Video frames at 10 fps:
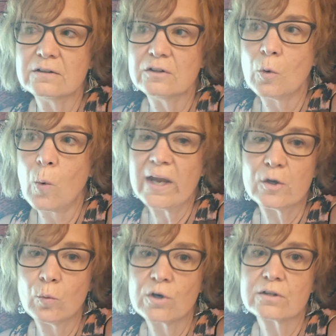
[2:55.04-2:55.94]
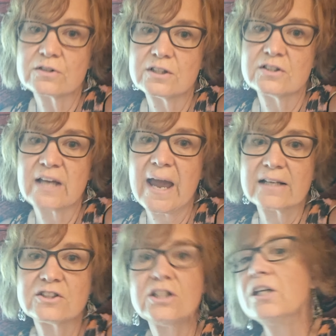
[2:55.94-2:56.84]
the way it works is
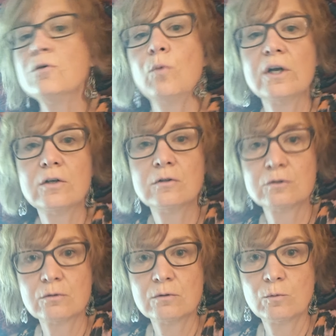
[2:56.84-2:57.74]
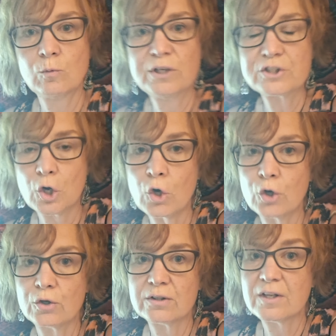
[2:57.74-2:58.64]
Etsy will
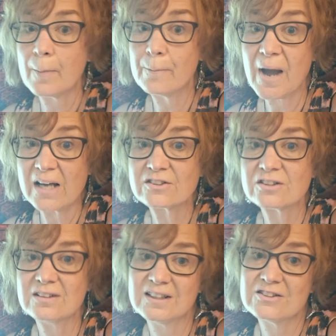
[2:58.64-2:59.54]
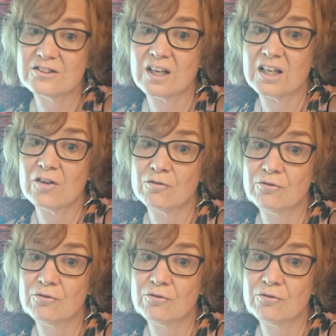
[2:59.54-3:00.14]
return the best listing it